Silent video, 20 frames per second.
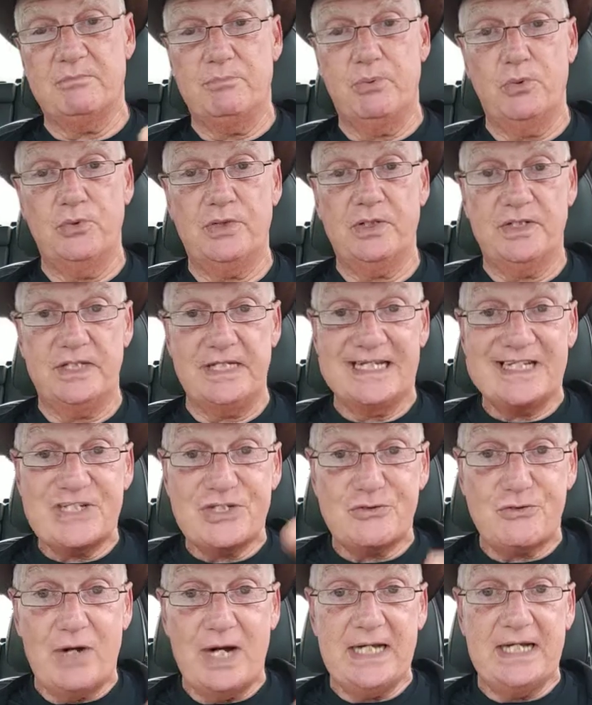put the
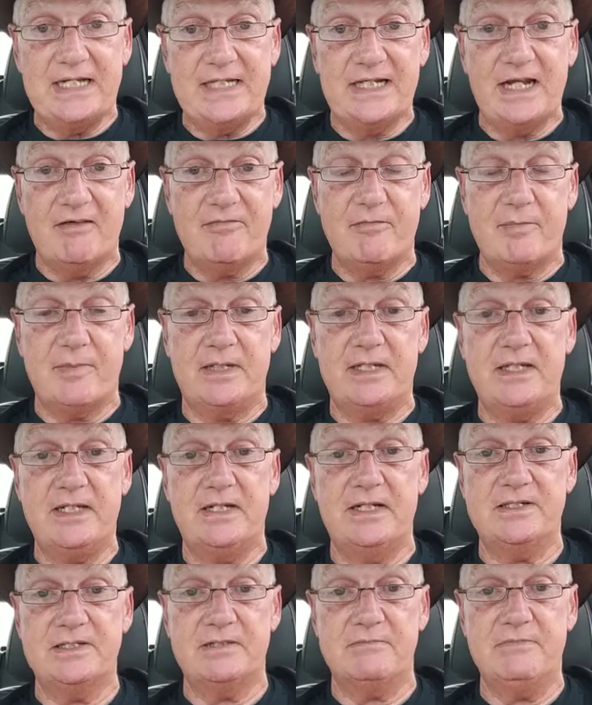Australian government
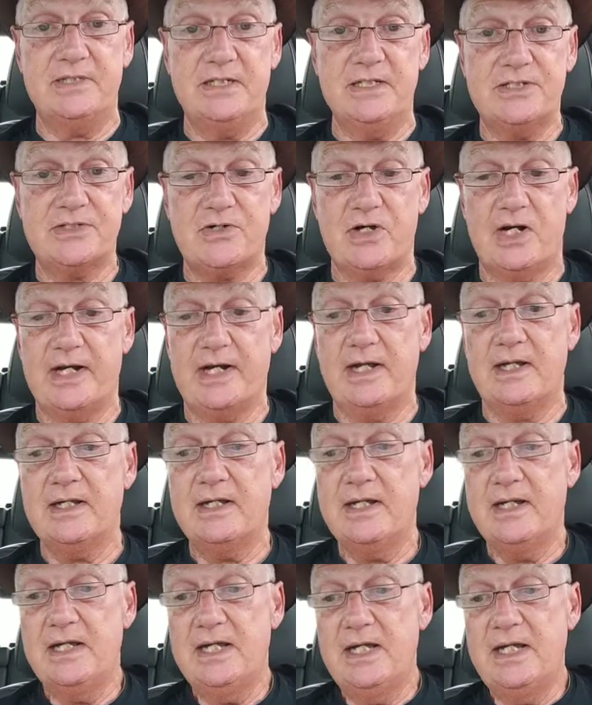in as administrator
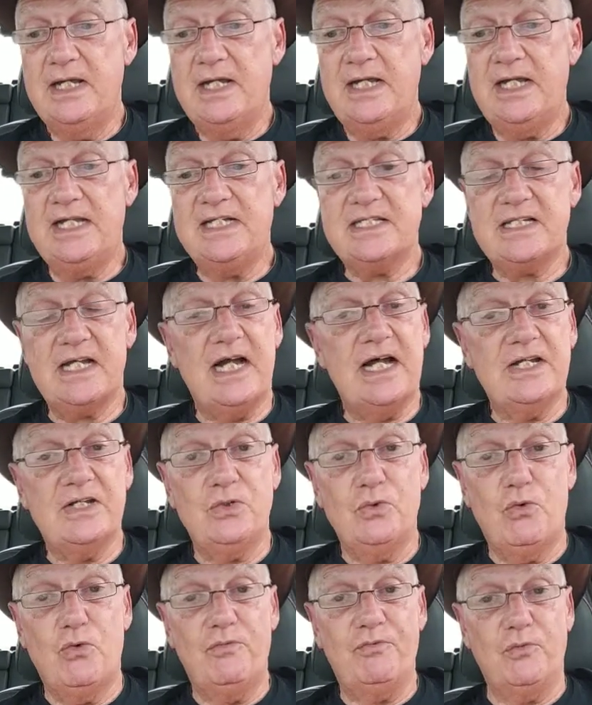is
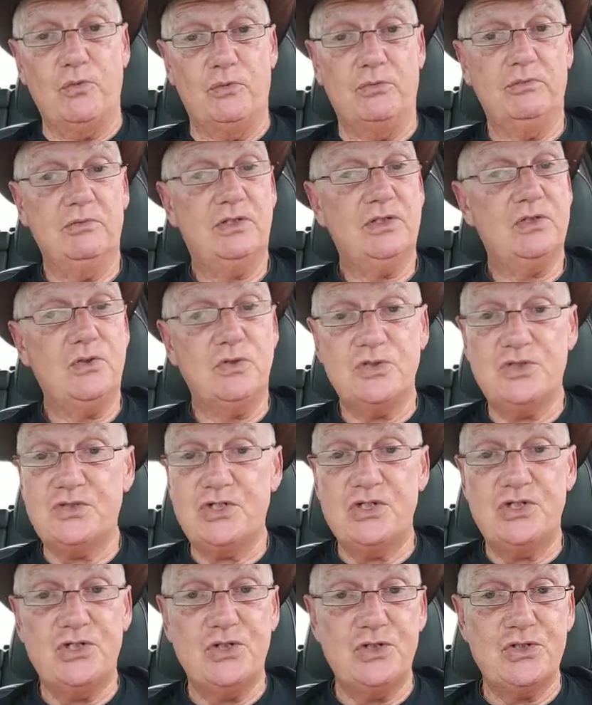unlawful,
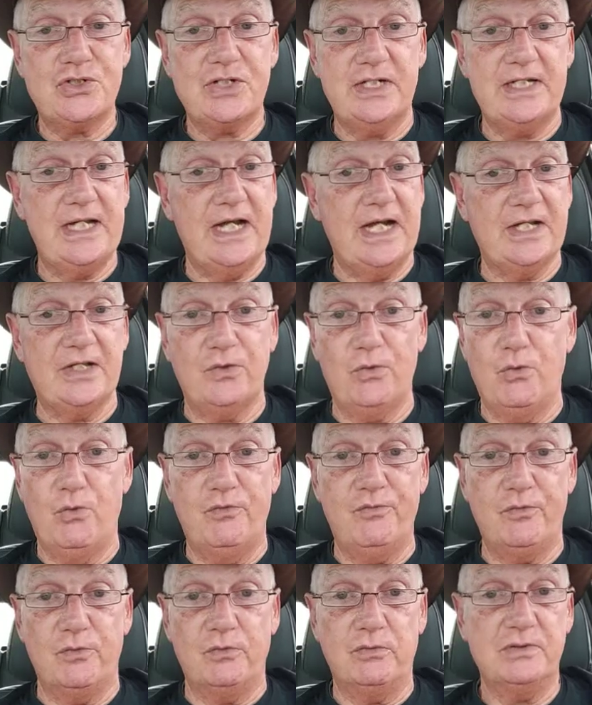constitutionally
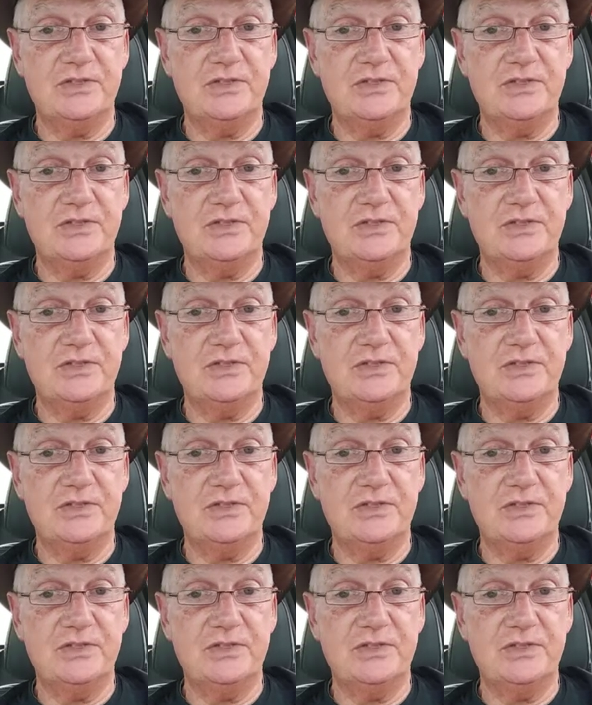unlawful.